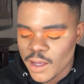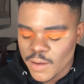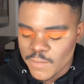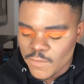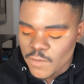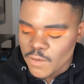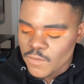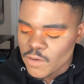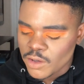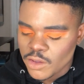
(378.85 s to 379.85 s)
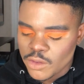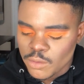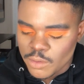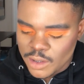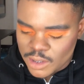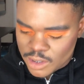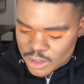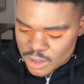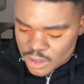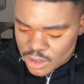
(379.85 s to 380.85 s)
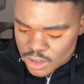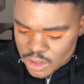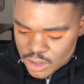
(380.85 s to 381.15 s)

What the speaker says: M443